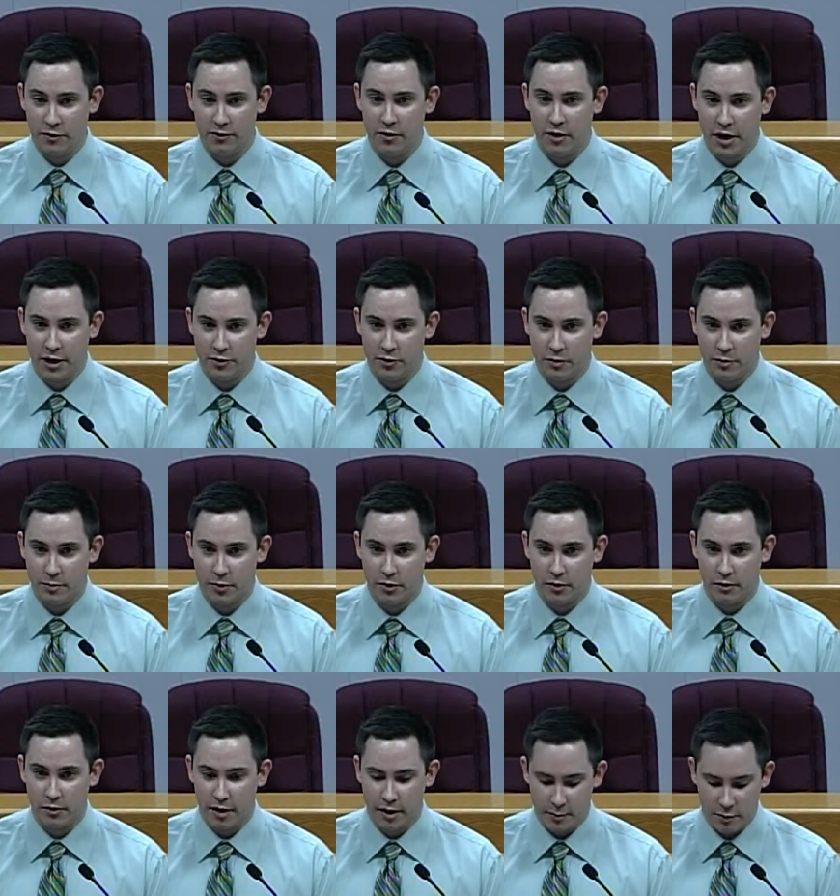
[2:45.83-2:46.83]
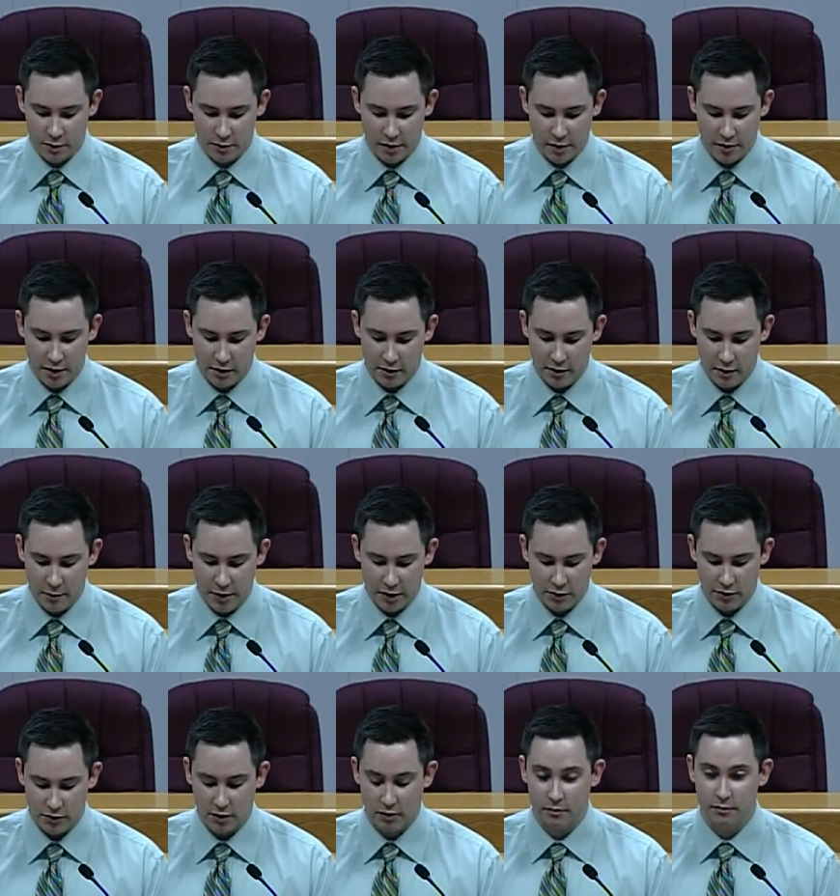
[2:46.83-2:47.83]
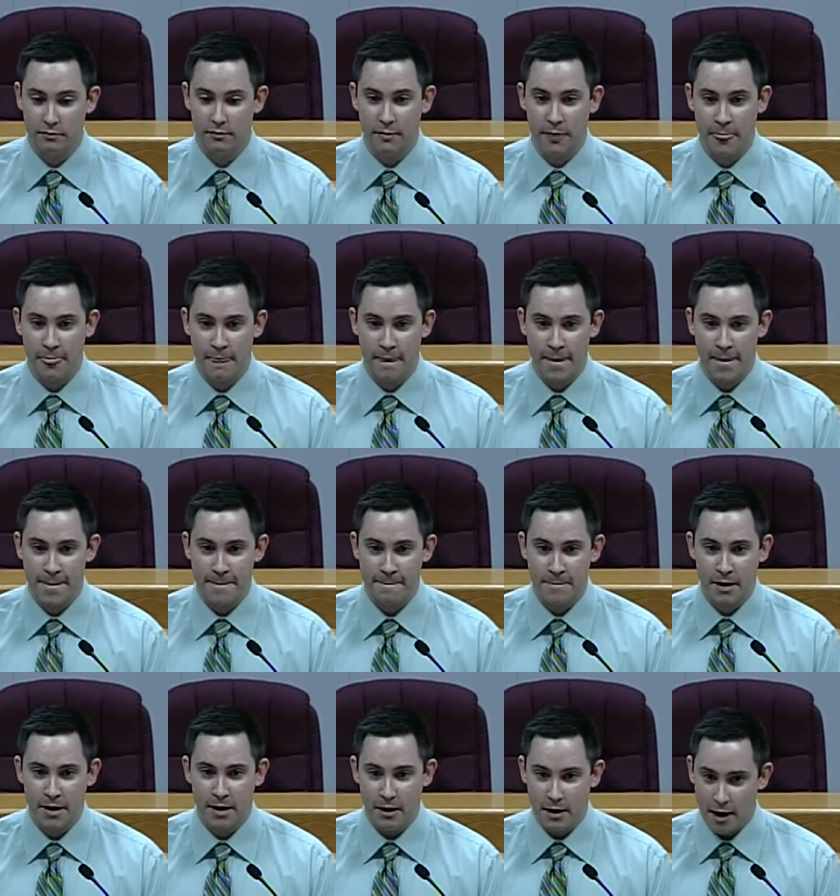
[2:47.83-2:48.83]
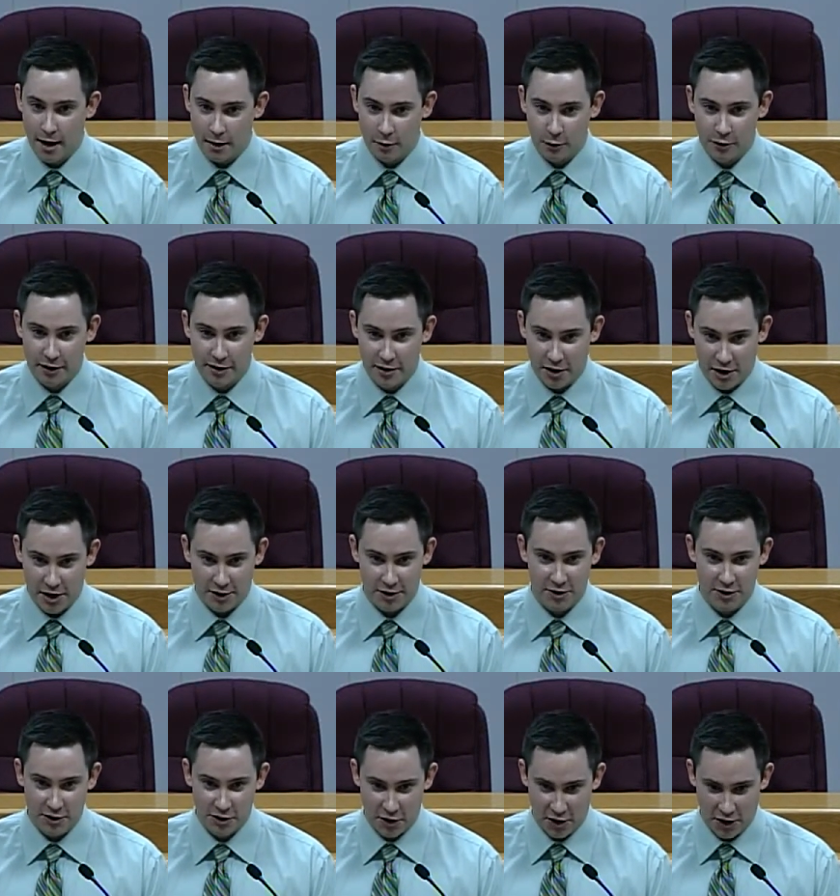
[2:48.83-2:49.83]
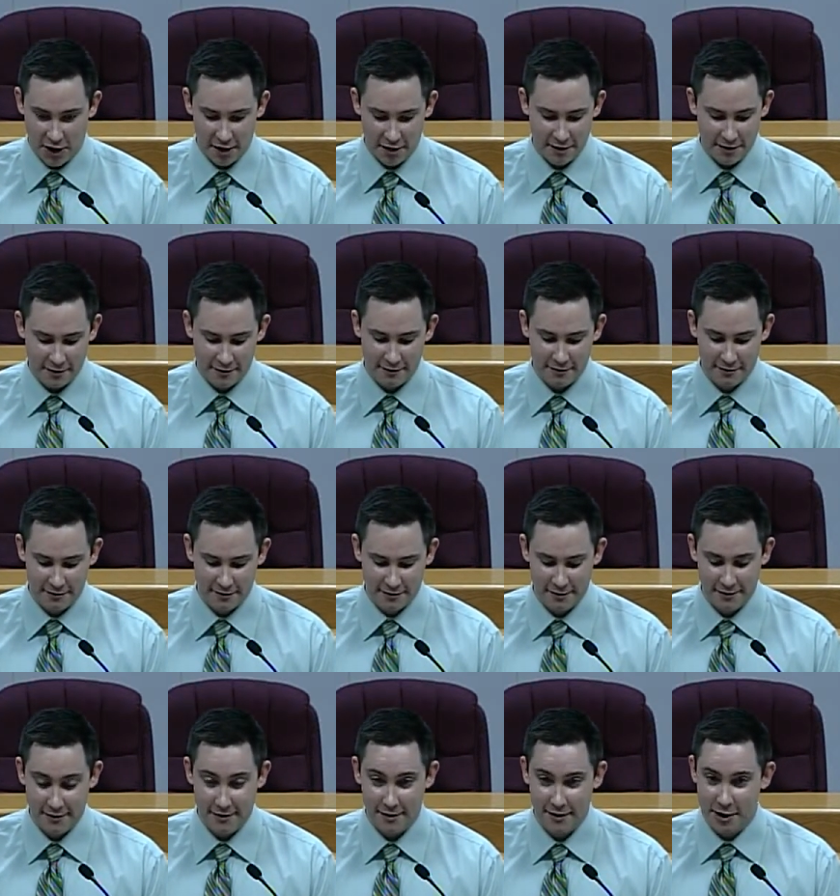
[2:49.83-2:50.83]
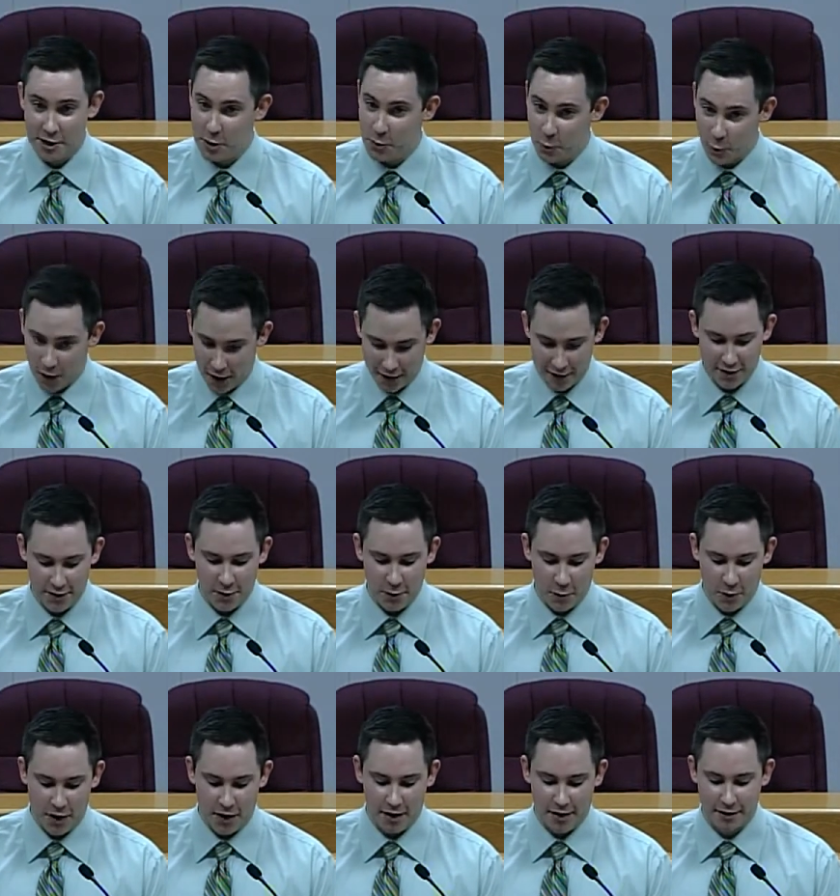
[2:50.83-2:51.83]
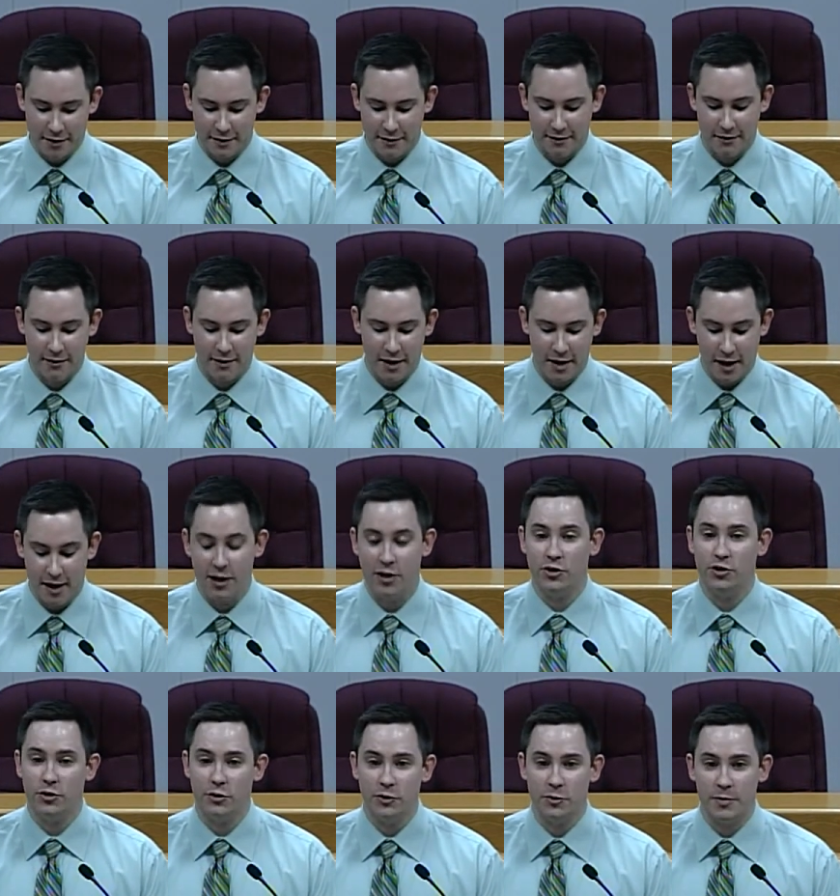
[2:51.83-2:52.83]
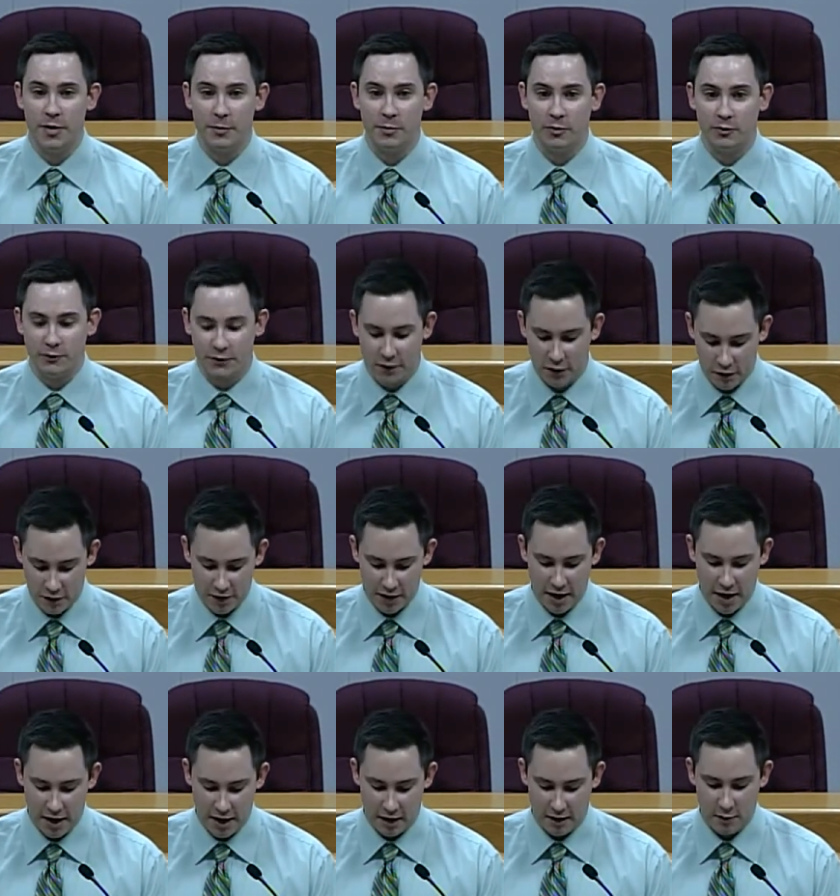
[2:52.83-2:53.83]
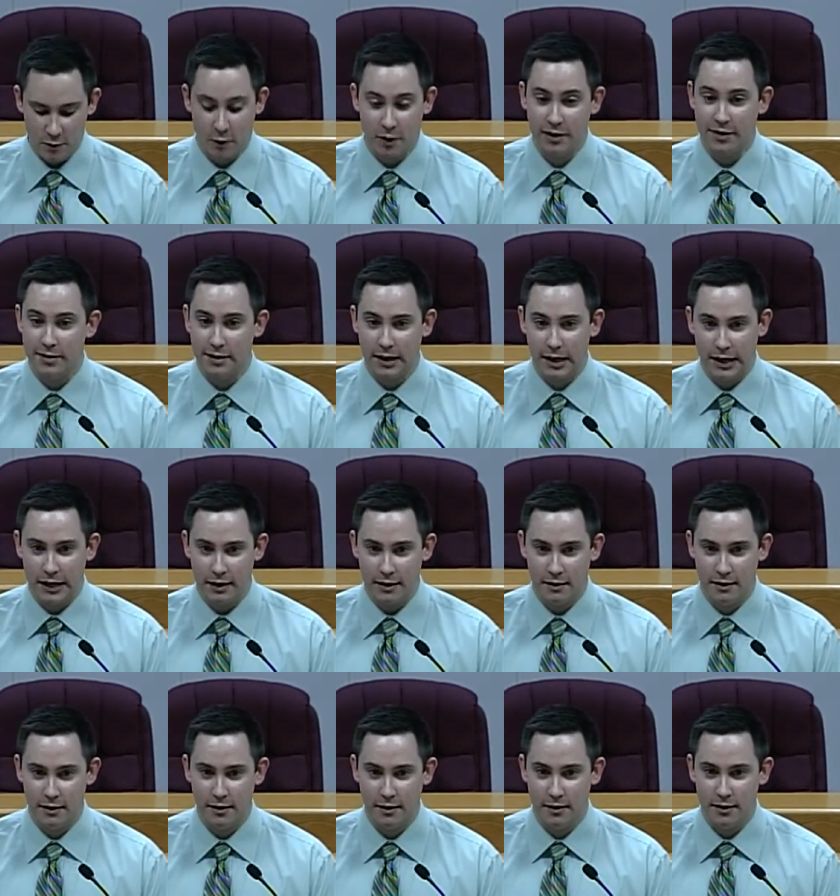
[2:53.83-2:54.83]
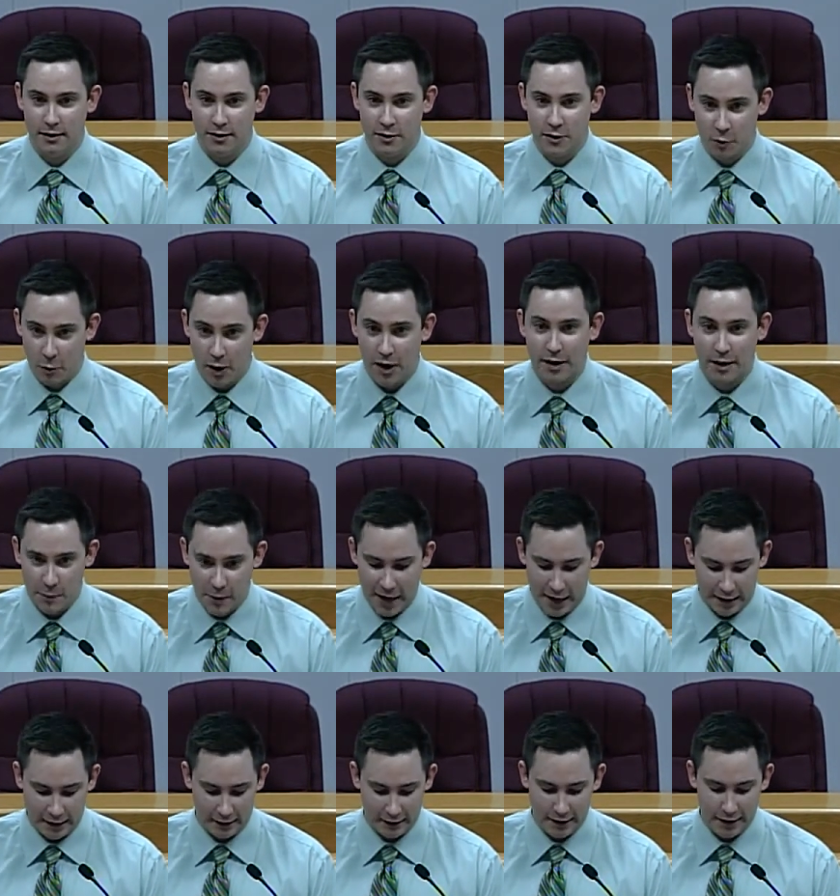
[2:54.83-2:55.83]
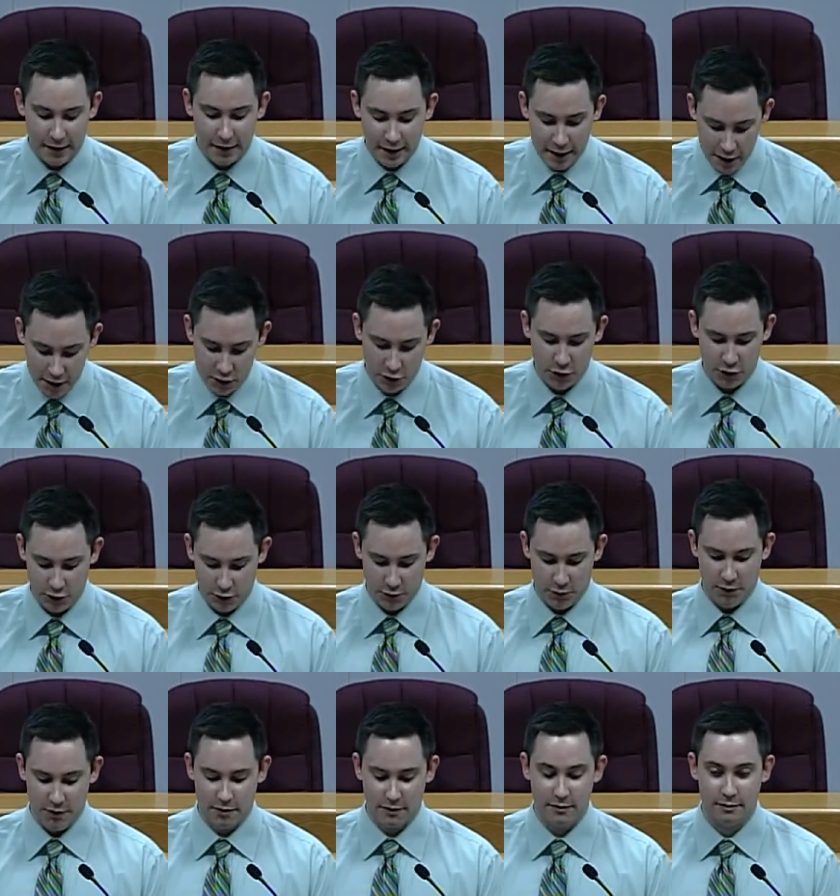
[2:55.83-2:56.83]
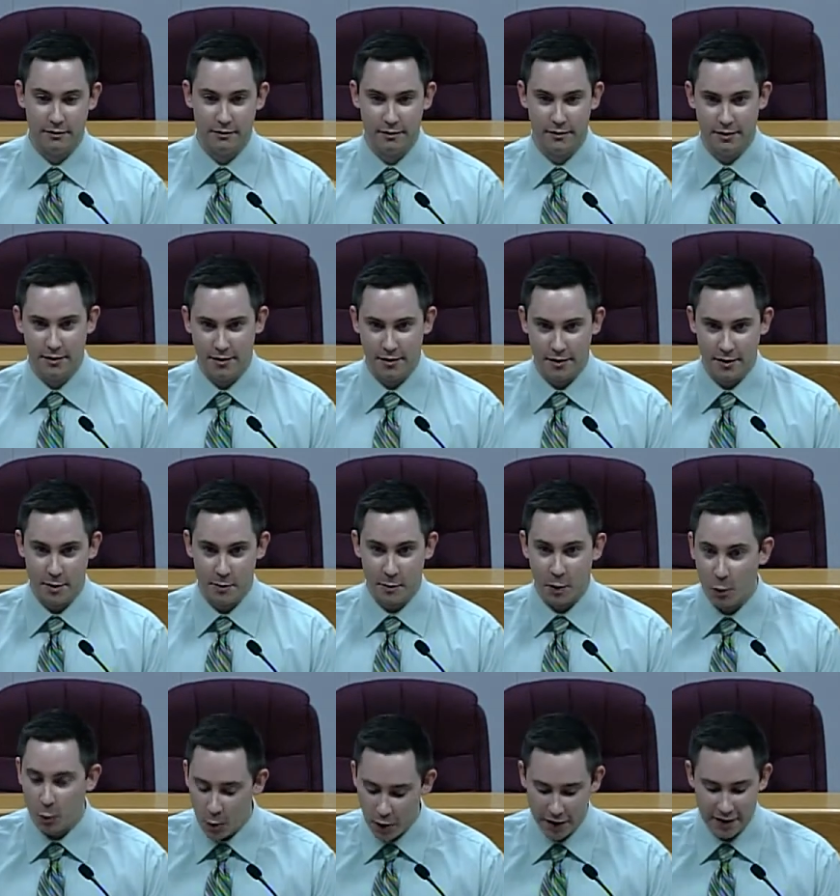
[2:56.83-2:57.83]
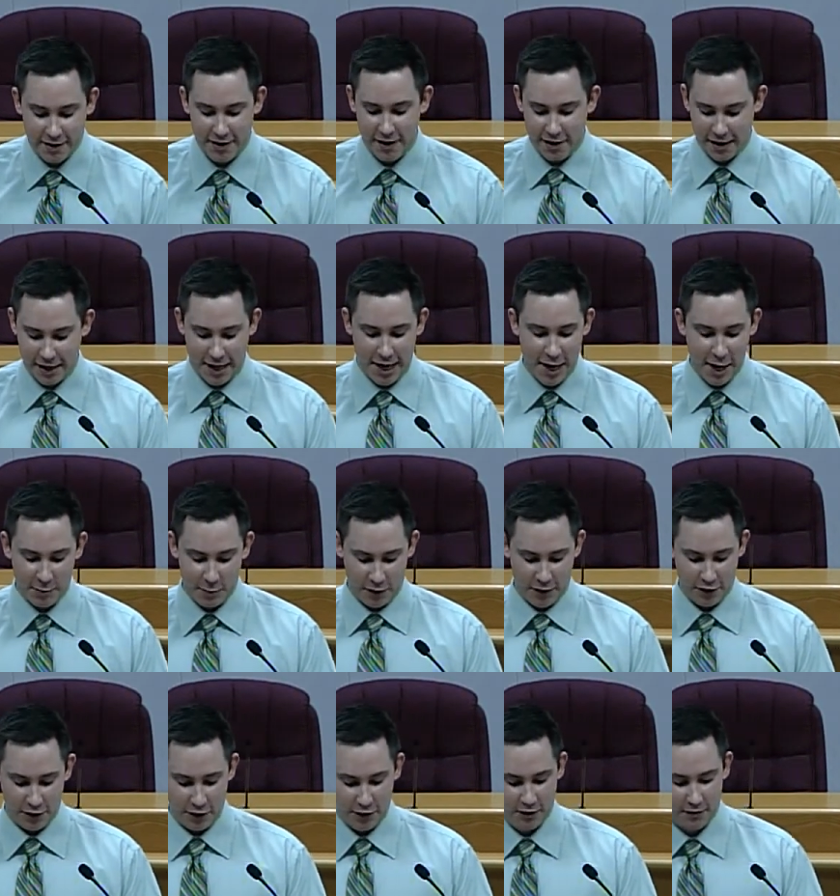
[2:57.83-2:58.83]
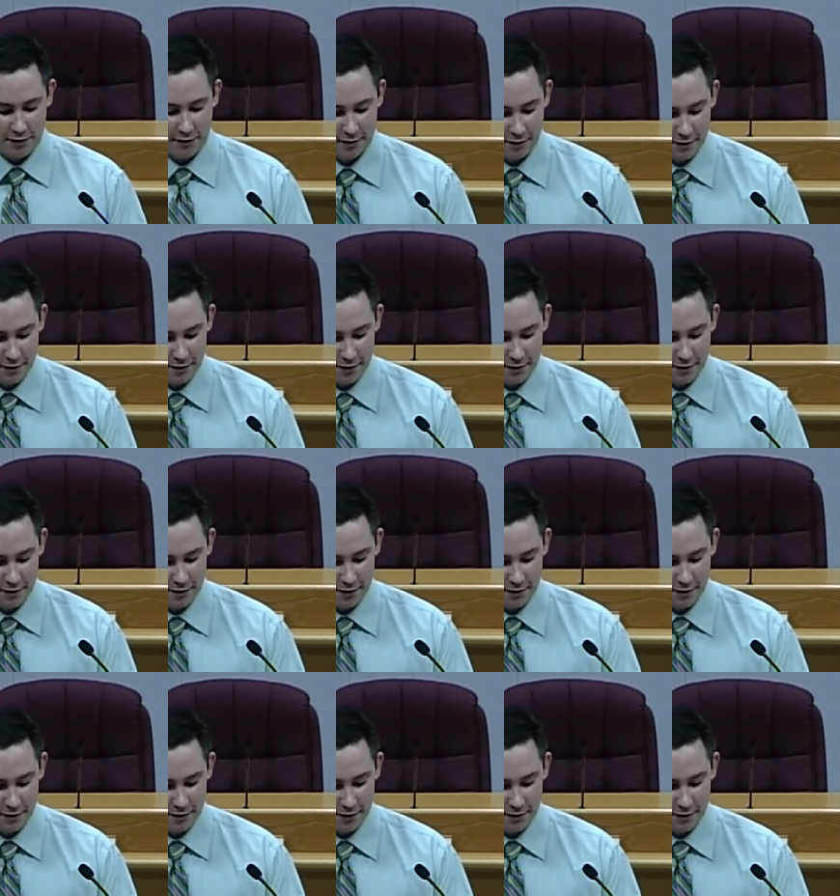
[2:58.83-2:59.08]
of graduate programs around here in the metro. He not only talks the talk, he walks the walk, and he shows people firsthand what it's like to walk a mile in his shoes. But what has he accomplished?